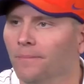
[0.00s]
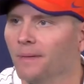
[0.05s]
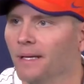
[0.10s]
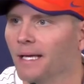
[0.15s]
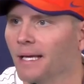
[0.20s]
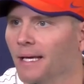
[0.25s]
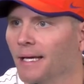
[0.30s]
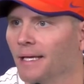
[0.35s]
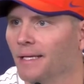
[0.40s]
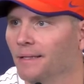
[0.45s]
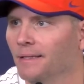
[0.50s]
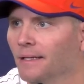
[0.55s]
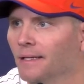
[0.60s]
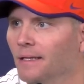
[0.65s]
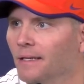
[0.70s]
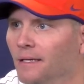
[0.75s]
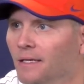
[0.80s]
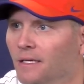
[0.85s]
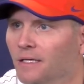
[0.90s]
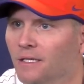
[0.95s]
And,
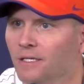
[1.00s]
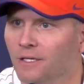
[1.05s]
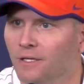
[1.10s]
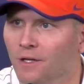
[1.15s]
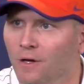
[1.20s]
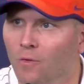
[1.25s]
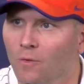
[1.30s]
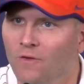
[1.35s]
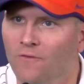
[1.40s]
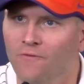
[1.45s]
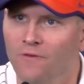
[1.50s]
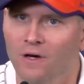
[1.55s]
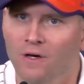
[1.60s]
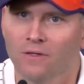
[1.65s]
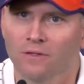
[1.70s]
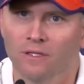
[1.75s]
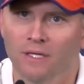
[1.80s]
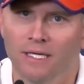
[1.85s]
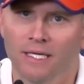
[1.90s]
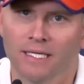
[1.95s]
you know, we
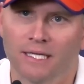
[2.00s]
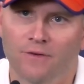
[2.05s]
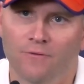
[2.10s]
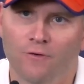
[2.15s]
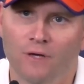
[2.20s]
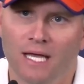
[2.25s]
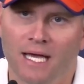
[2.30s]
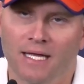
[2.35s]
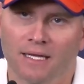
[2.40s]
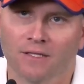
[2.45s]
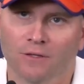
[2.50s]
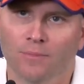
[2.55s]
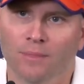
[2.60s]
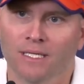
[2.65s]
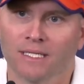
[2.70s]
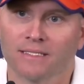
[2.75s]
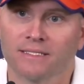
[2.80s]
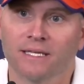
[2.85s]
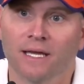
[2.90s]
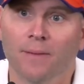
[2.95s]
felt like if we had a little
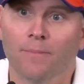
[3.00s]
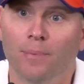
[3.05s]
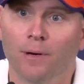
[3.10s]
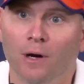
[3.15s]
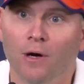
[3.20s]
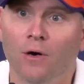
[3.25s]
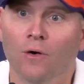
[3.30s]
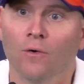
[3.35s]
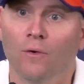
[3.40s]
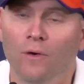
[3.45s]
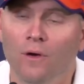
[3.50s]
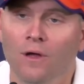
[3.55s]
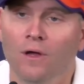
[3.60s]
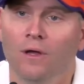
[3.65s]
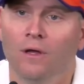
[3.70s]
bit of tempo,